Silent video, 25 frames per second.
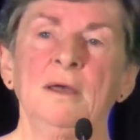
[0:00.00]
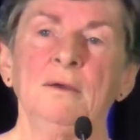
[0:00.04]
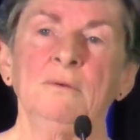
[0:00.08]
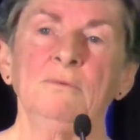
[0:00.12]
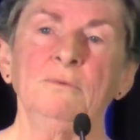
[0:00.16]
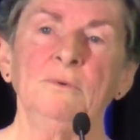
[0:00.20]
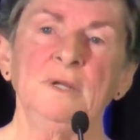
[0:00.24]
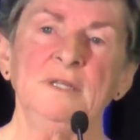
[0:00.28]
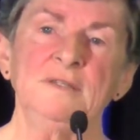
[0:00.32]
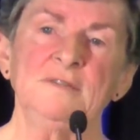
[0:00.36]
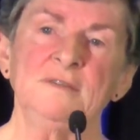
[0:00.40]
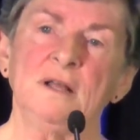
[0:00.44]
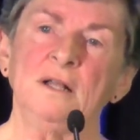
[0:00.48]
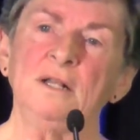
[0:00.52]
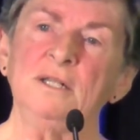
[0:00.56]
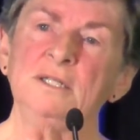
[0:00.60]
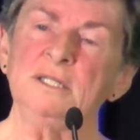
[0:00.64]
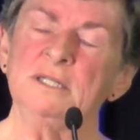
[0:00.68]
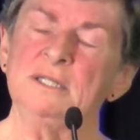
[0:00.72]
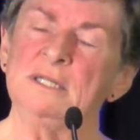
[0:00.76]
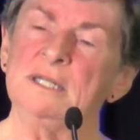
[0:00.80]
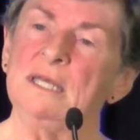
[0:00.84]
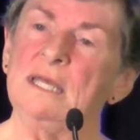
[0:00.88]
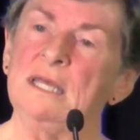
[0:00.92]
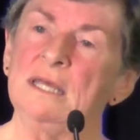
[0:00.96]

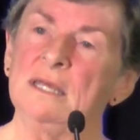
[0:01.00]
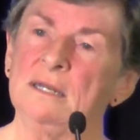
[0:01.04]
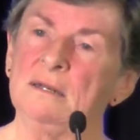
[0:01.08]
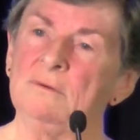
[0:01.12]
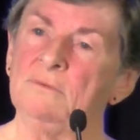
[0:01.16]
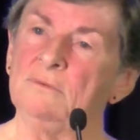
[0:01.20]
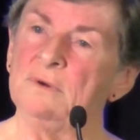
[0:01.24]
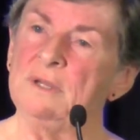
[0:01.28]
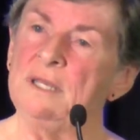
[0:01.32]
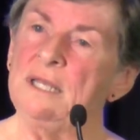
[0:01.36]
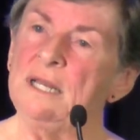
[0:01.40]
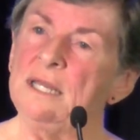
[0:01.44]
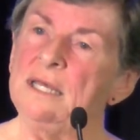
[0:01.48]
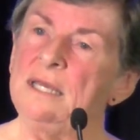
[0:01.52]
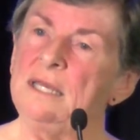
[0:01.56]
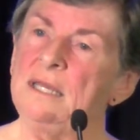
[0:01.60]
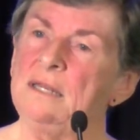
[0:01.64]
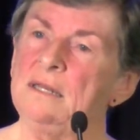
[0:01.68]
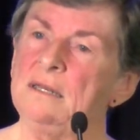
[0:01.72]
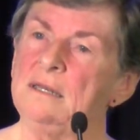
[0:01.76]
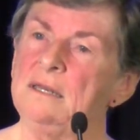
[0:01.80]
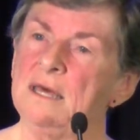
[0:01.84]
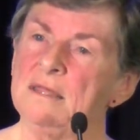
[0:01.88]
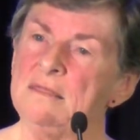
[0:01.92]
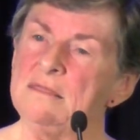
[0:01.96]
resulted in really
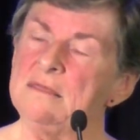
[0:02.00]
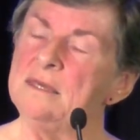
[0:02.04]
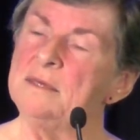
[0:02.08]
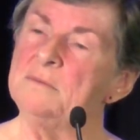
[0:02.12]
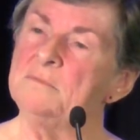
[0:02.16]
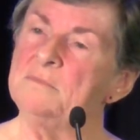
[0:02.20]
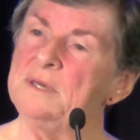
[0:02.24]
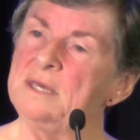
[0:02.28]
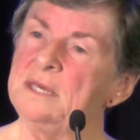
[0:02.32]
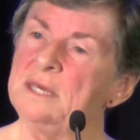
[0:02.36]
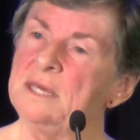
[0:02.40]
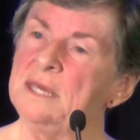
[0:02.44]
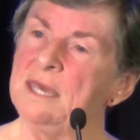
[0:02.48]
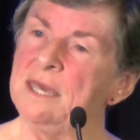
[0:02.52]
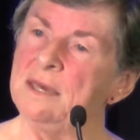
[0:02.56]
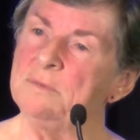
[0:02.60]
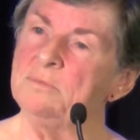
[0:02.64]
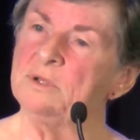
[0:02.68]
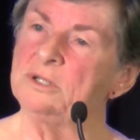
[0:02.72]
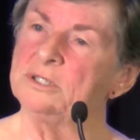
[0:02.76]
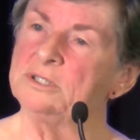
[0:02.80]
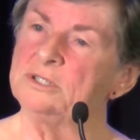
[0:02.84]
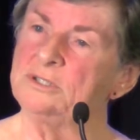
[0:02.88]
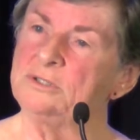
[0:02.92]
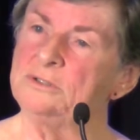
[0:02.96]
nothing being
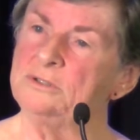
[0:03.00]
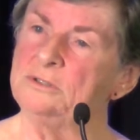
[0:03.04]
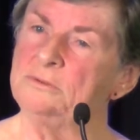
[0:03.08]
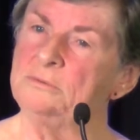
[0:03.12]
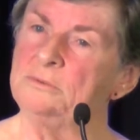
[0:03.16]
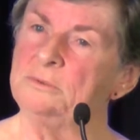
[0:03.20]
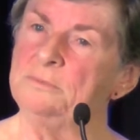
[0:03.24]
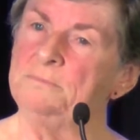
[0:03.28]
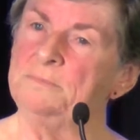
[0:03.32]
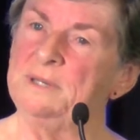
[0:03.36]
able to